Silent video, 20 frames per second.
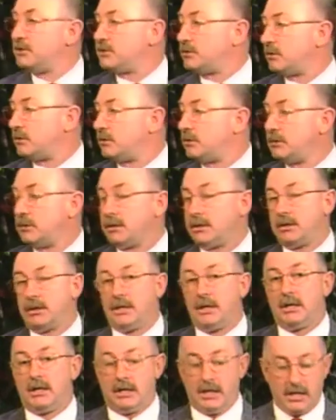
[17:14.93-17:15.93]
Mitchell,
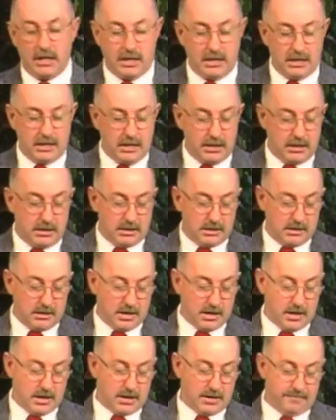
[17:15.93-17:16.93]
he,
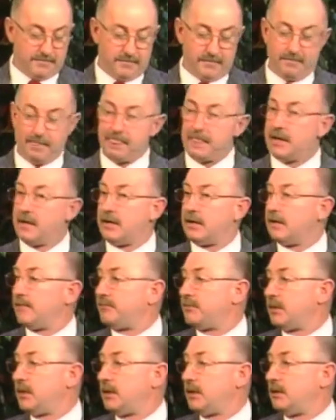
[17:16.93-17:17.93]

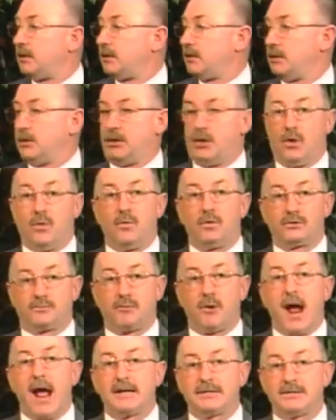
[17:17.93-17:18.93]
you know, was
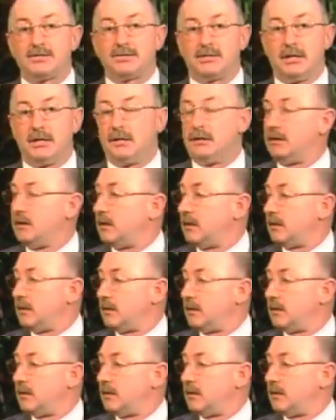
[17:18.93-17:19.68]
practicing